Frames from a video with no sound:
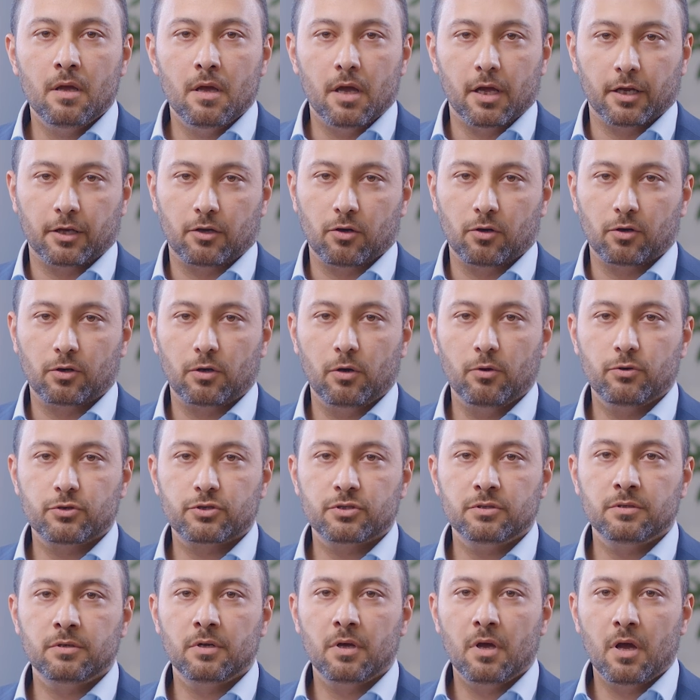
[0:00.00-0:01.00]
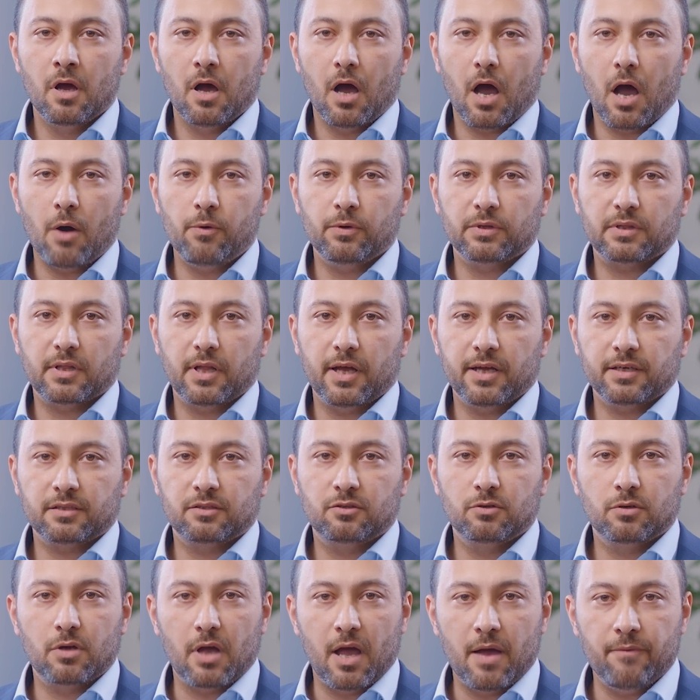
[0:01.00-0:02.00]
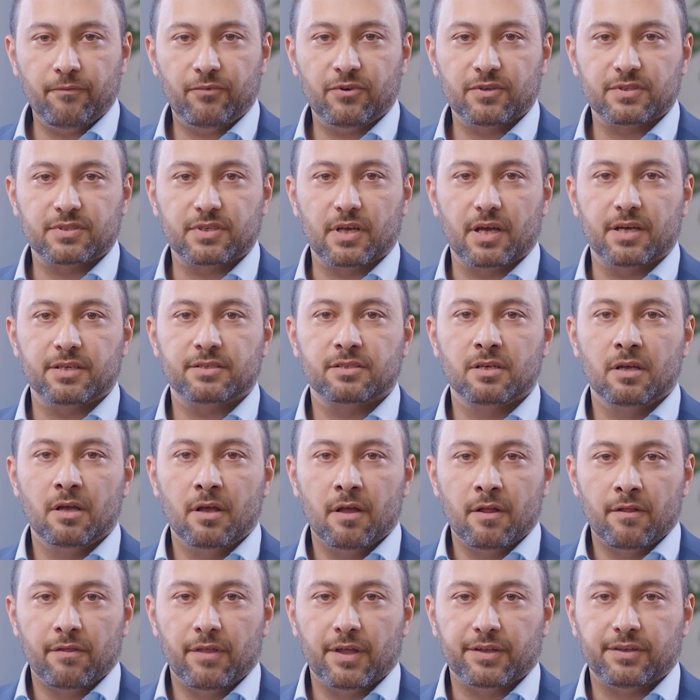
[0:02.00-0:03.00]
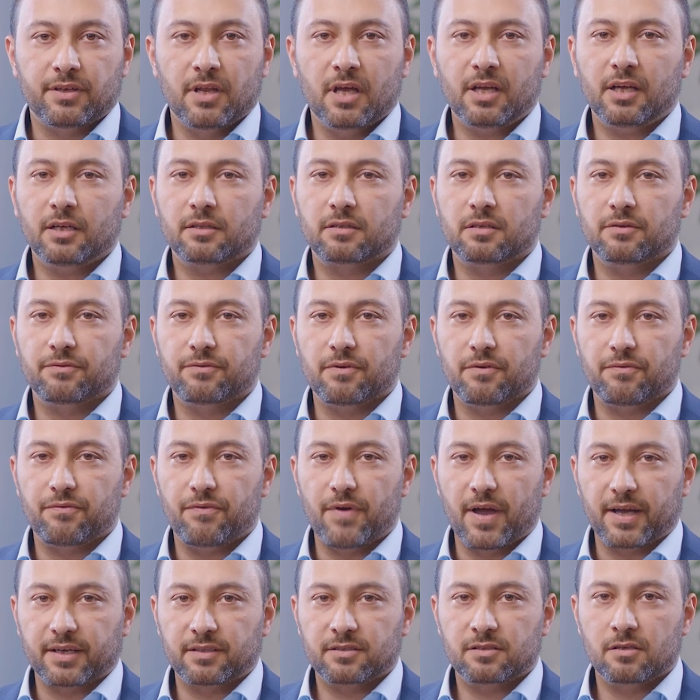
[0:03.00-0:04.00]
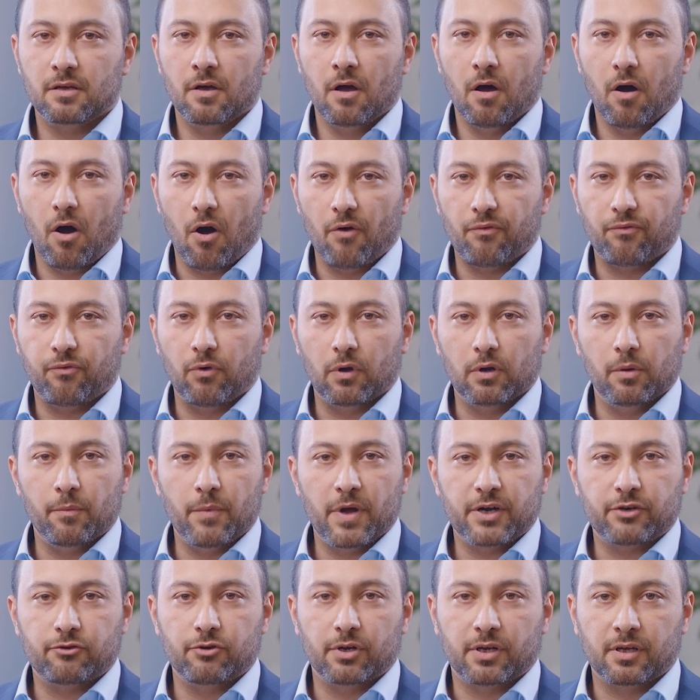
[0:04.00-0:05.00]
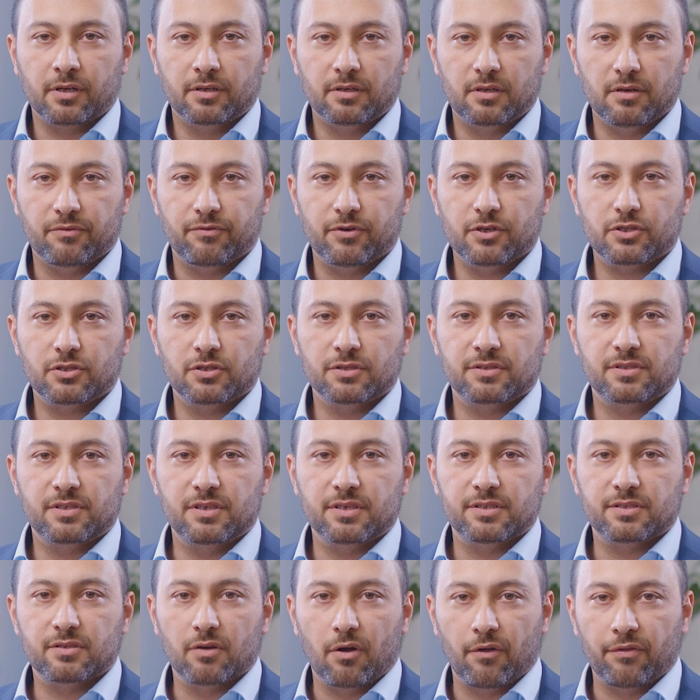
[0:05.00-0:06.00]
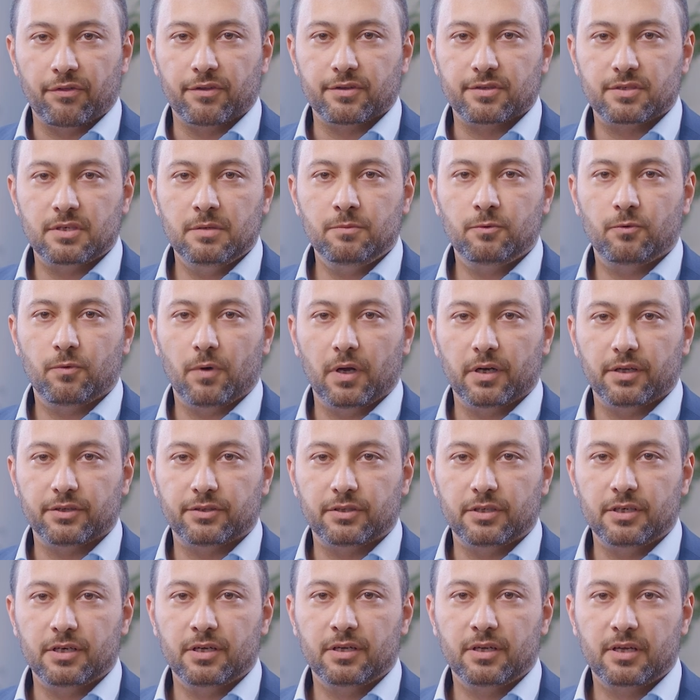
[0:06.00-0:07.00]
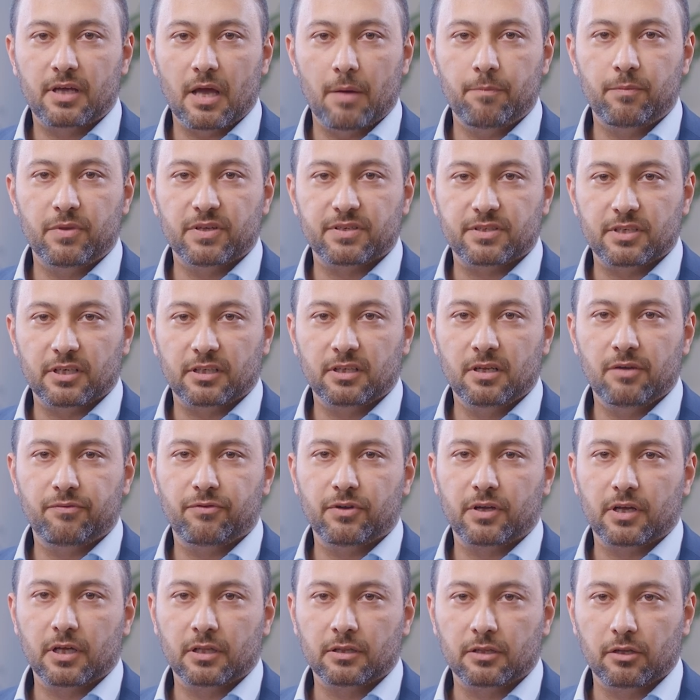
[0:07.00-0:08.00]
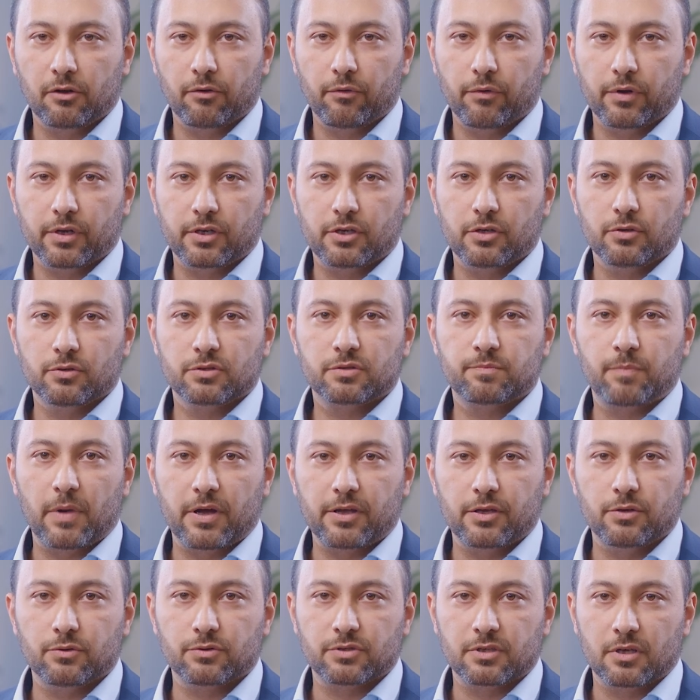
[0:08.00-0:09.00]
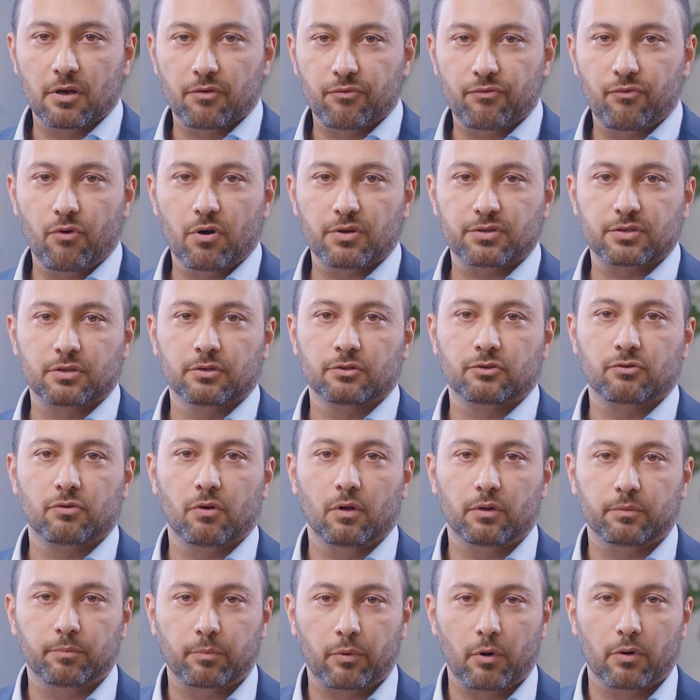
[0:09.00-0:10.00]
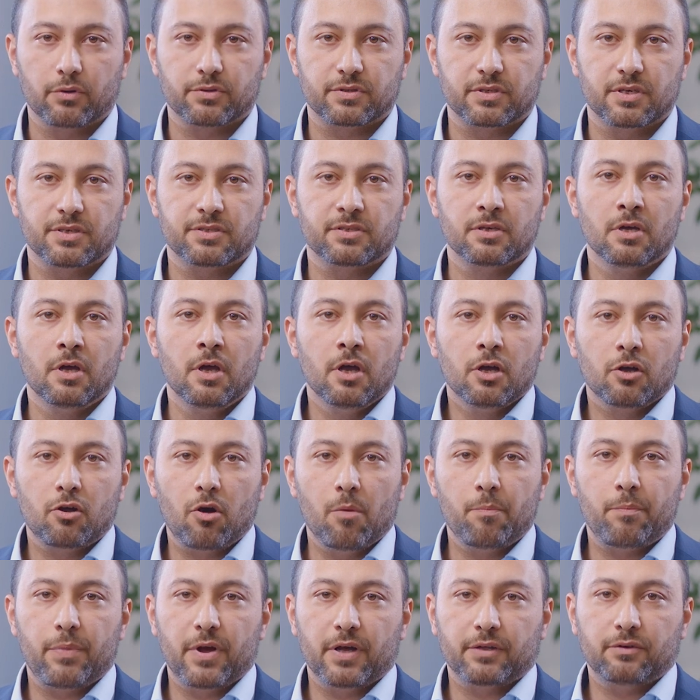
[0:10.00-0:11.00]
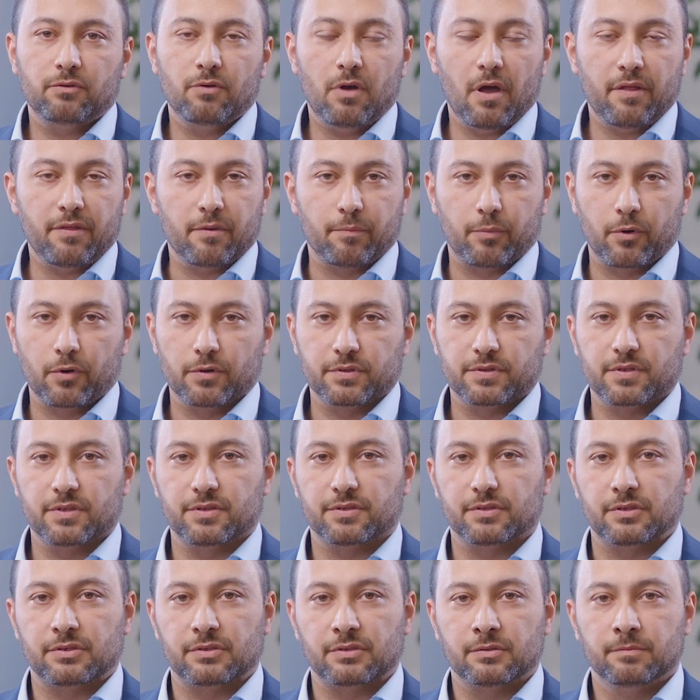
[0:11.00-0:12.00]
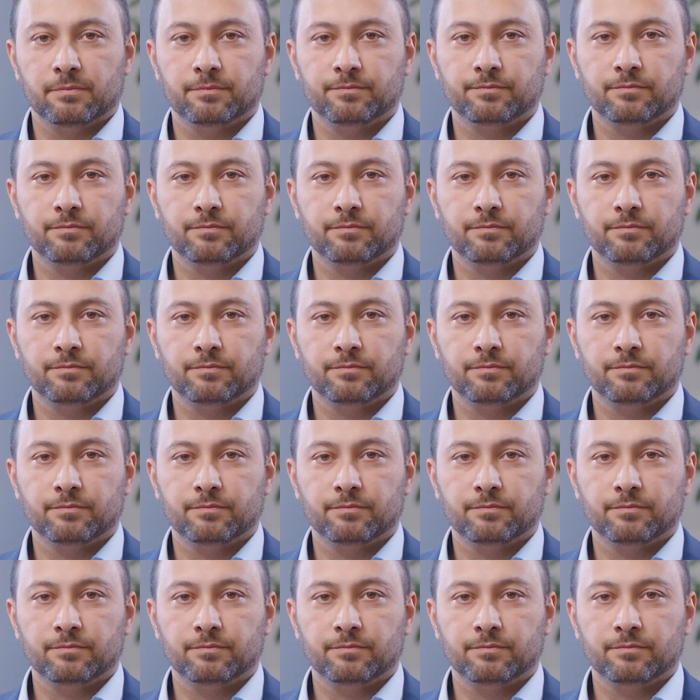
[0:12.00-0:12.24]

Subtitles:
In conclusion, I would like to emphasize that negative effects of volumetric deficiencies on the seam quality can be significantly reduced by using a force controlled process compared to other processes.